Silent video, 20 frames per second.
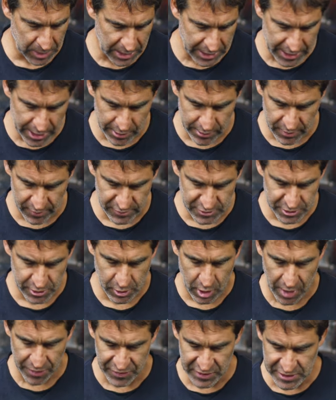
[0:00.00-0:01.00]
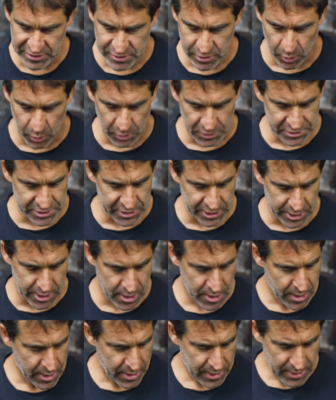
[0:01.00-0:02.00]
play out. I also got these holes
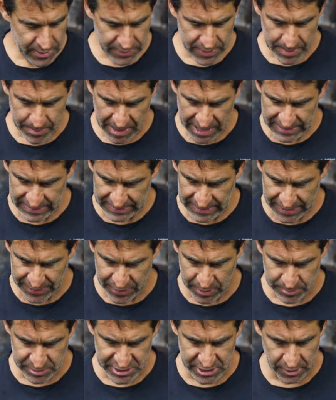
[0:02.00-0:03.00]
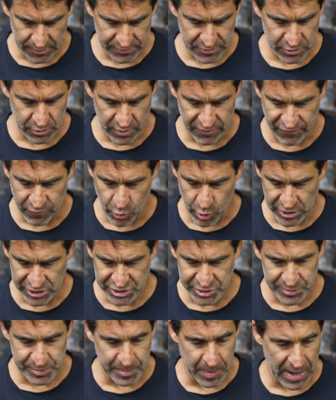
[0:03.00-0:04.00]
here. They might lend themselves to a
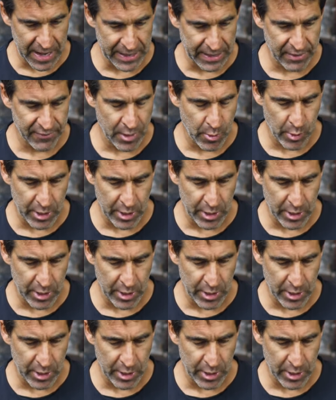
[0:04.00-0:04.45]
forged spike. If I